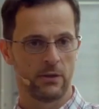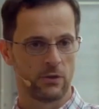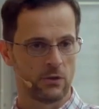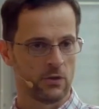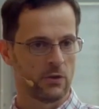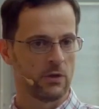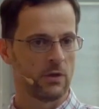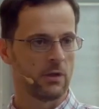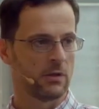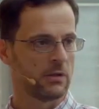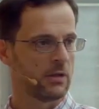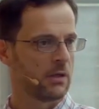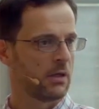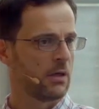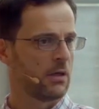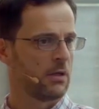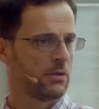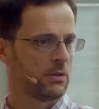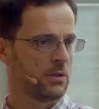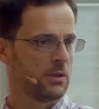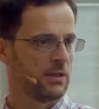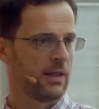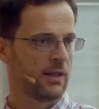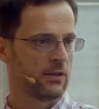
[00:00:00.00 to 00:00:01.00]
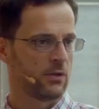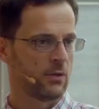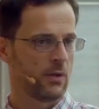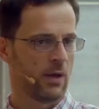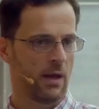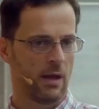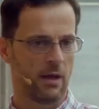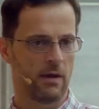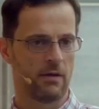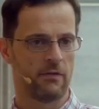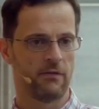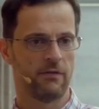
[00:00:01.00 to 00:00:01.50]
internal technology that you
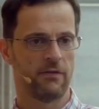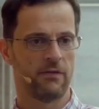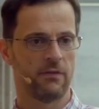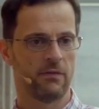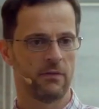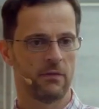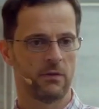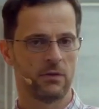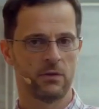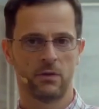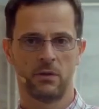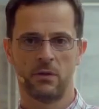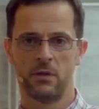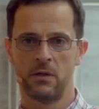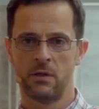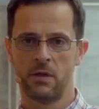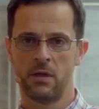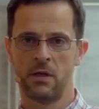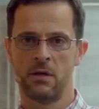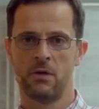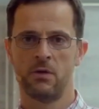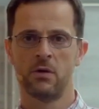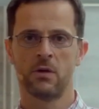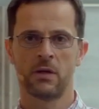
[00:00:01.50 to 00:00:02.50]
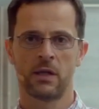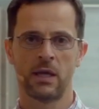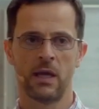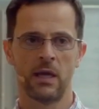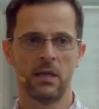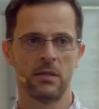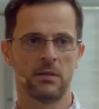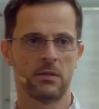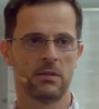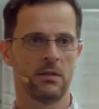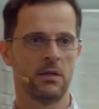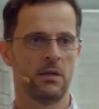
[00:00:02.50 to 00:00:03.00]
have. So in your
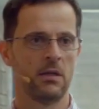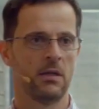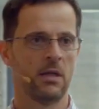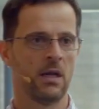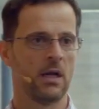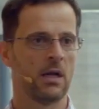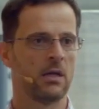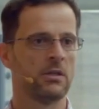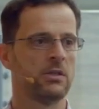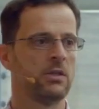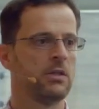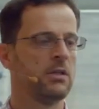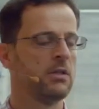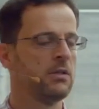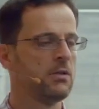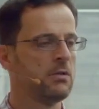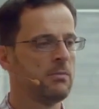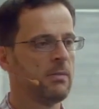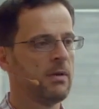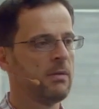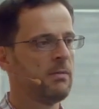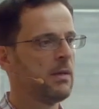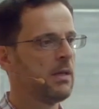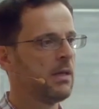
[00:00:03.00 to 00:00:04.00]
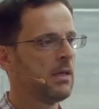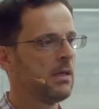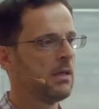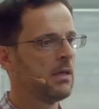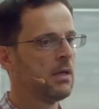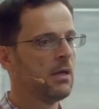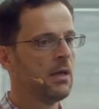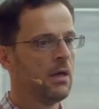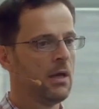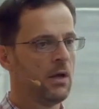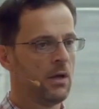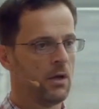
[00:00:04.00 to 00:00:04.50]
case, in energy, you may
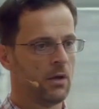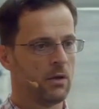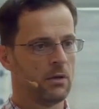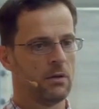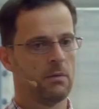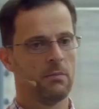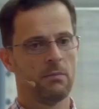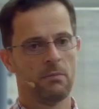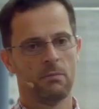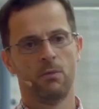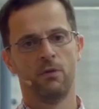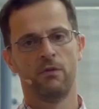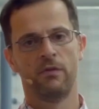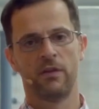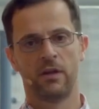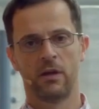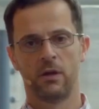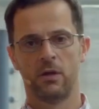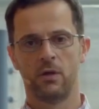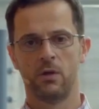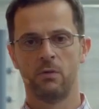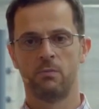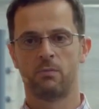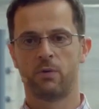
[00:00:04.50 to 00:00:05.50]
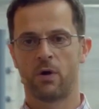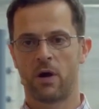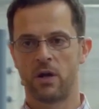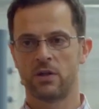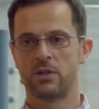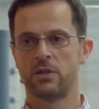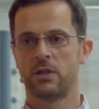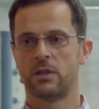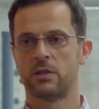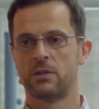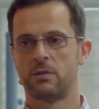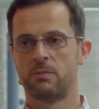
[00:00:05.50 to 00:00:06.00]
be moving new
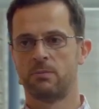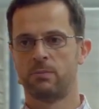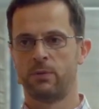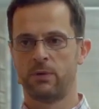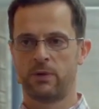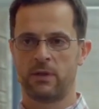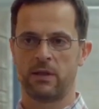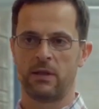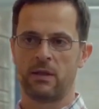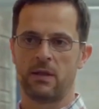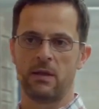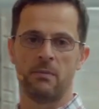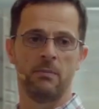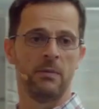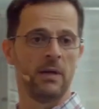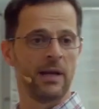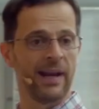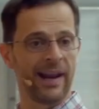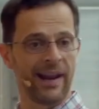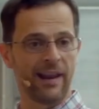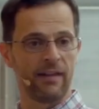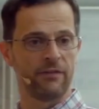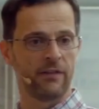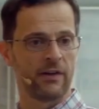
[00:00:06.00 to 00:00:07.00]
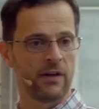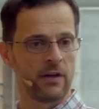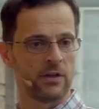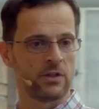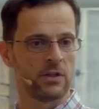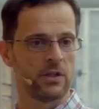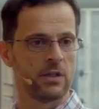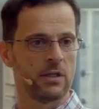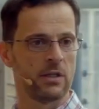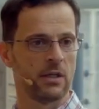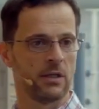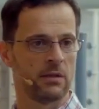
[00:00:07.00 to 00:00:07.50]
projects, putting them in LF
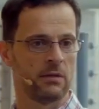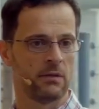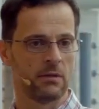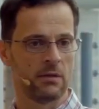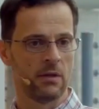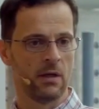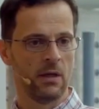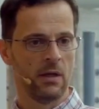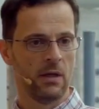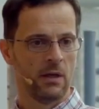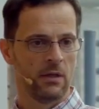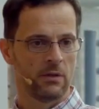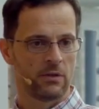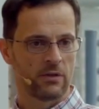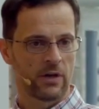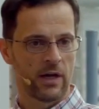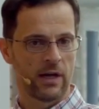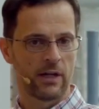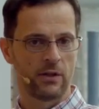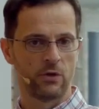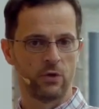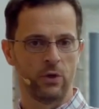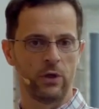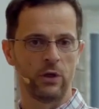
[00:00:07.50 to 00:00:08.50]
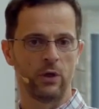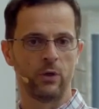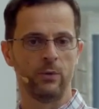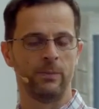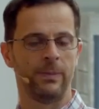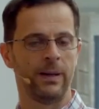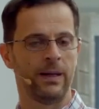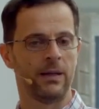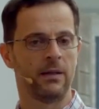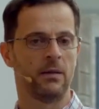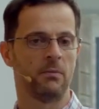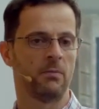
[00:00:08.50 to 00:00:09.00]
Energy and trying to
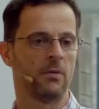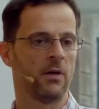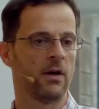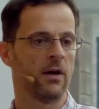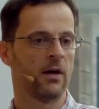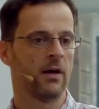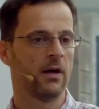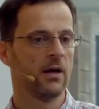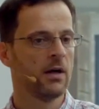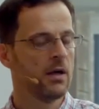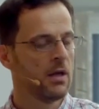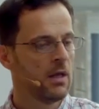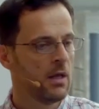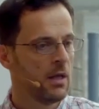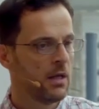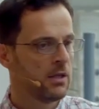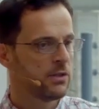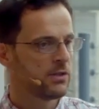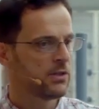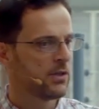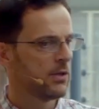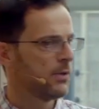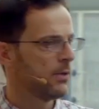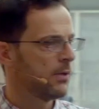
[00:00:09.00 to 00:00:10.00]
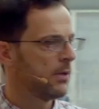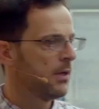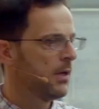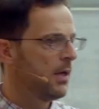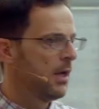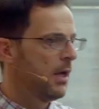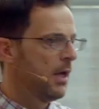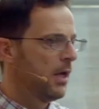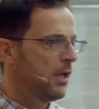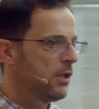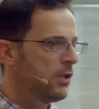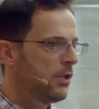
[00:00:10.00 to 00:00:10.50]
incubate them there. So
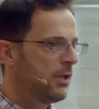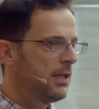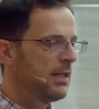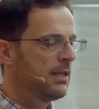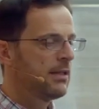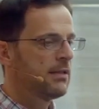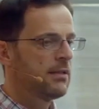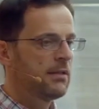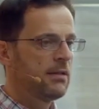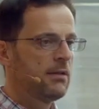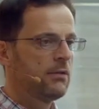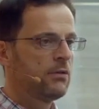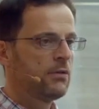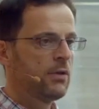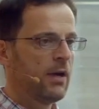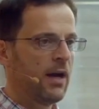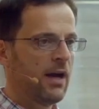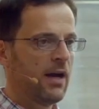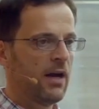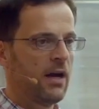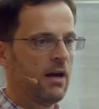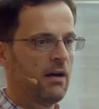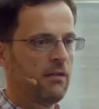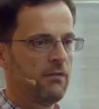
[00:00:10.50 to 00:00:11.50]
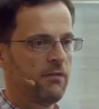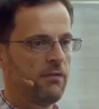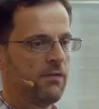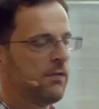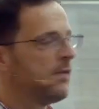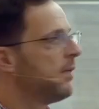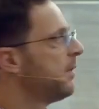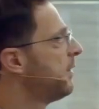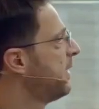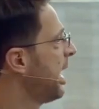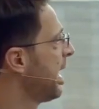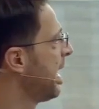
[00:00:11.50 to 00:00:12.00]
you need to have
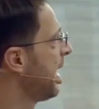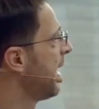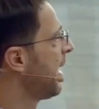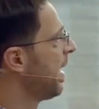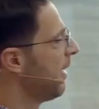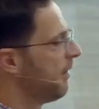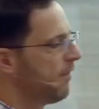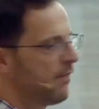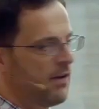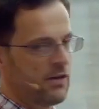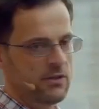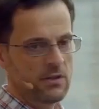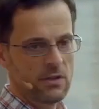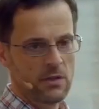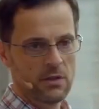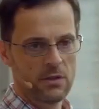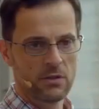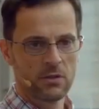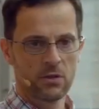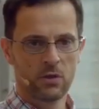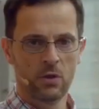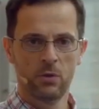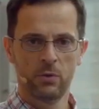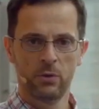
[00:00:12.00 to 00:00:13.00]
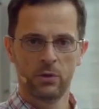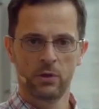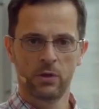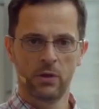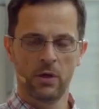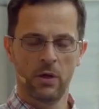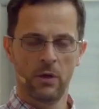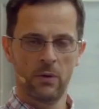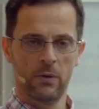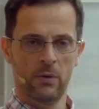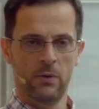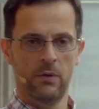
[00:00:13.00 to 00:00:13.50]
technical evangelists who would
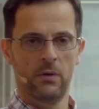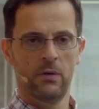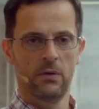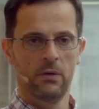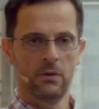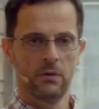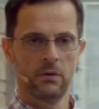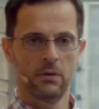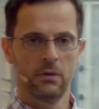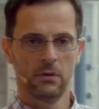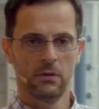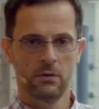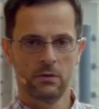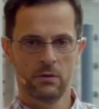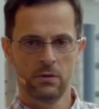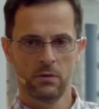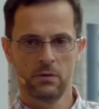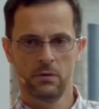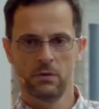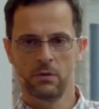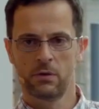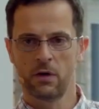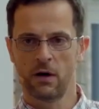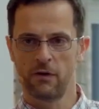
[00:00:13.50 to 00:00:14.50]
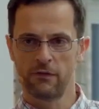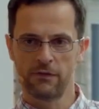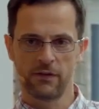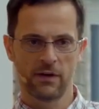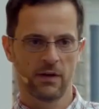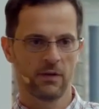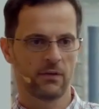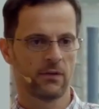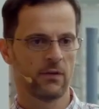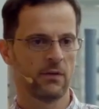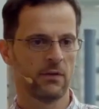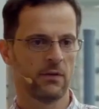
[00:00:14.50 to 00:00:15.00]
go to
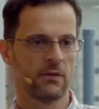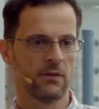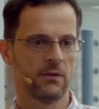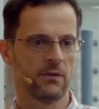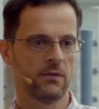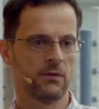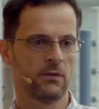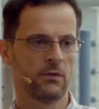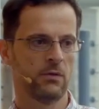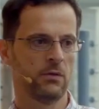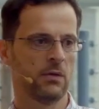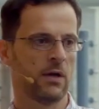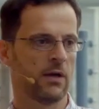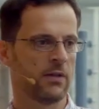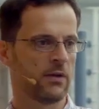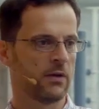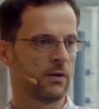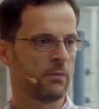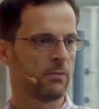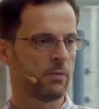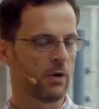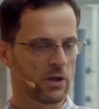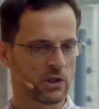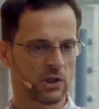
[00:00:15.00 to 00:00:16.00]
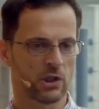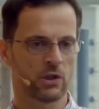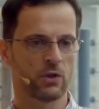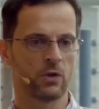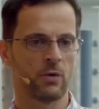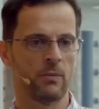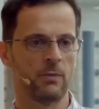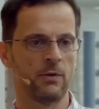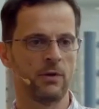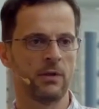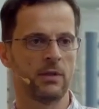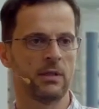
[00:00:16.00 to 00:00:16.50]
conferences, to other project
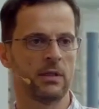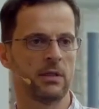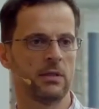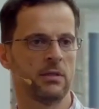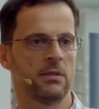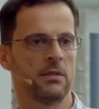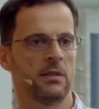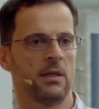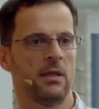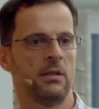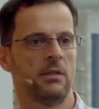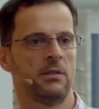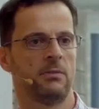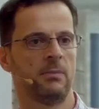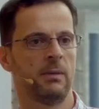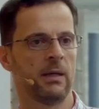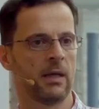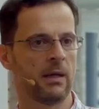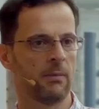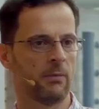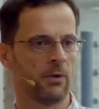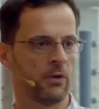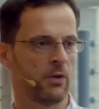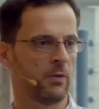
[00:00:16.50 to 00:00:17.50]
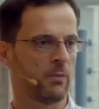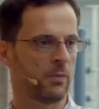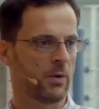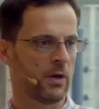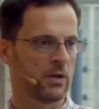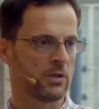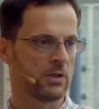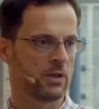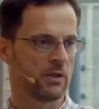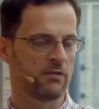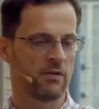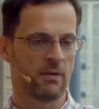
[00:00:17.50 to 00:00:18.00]
communities and speak about the
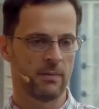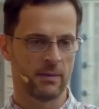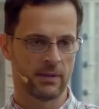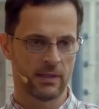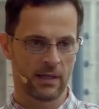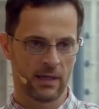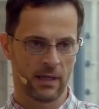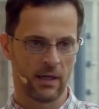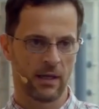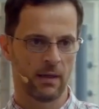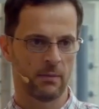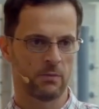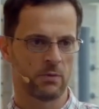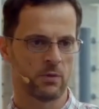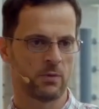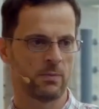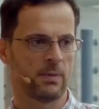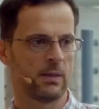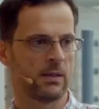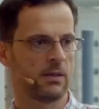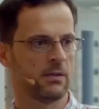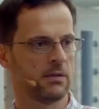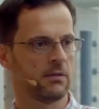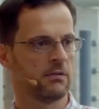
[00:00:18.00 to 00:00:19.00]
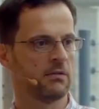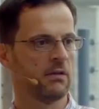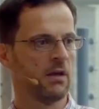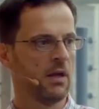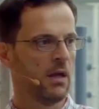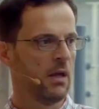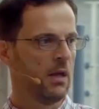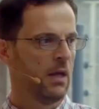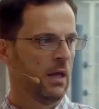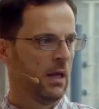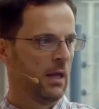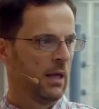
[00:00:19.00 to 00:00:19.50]
project from a technical perspective
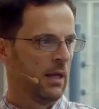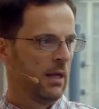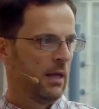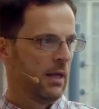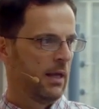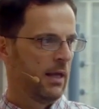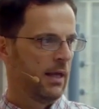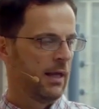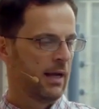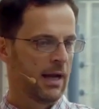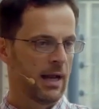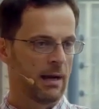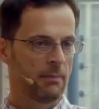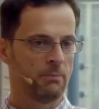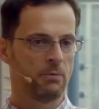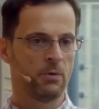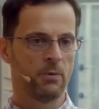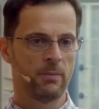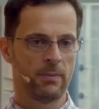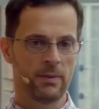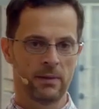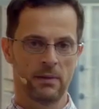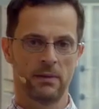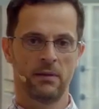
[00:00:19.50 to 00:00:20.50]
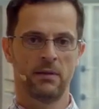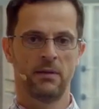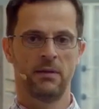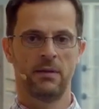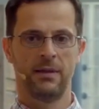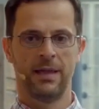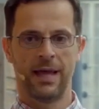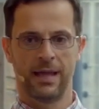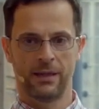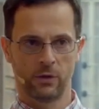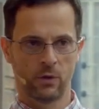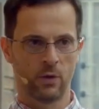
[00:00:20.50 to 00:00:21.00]
and help you
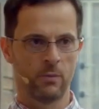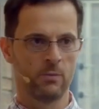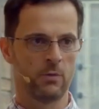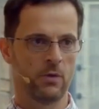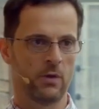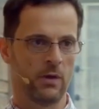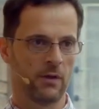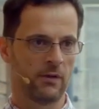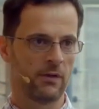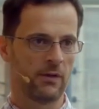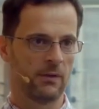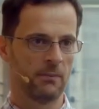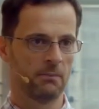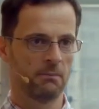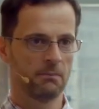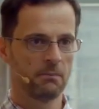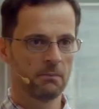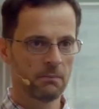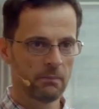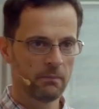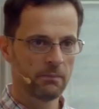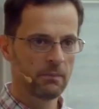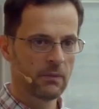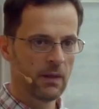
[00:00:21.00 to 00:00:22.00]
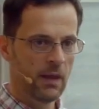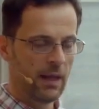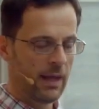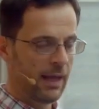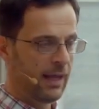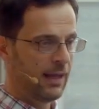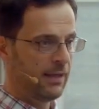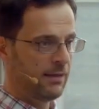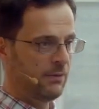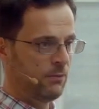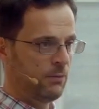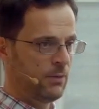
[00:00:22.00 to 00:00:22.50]
build that community.
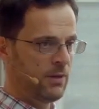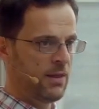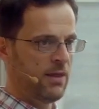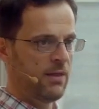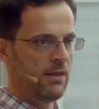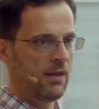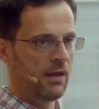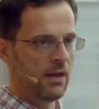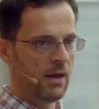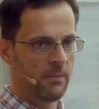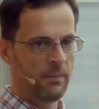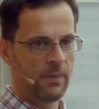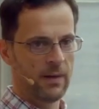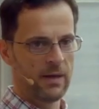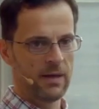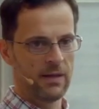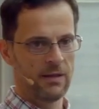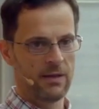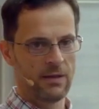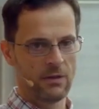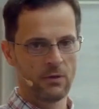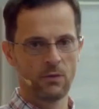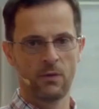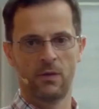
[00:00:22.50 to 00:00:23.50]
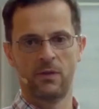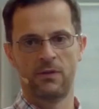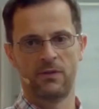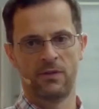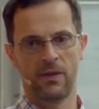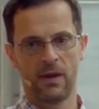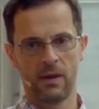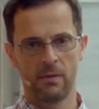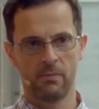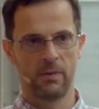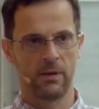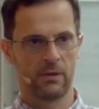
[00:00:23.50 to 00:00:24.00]
And within the company, they do the
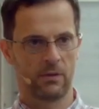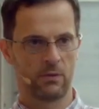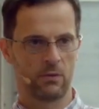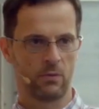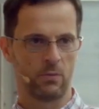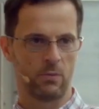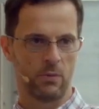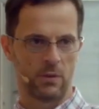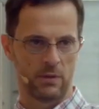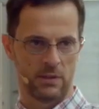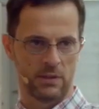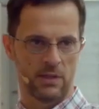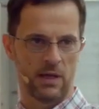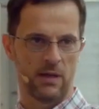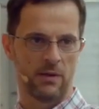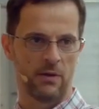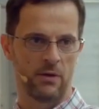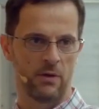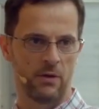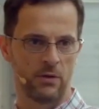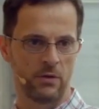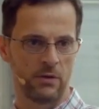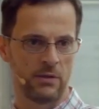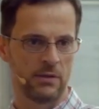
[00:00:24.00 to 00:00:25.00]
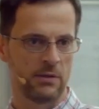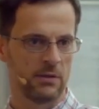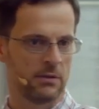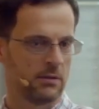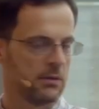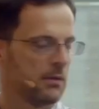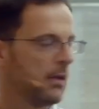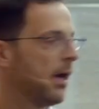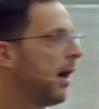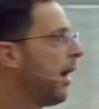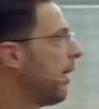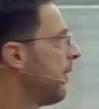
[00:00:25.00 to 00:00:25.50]
same, but towards
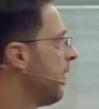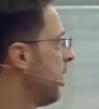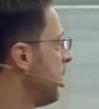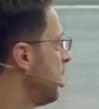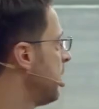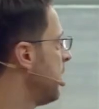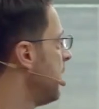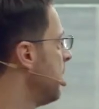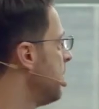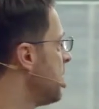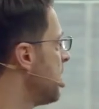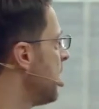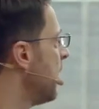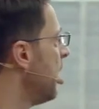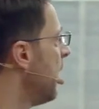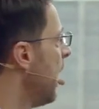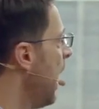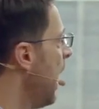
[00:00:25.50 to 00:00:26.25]
other teams.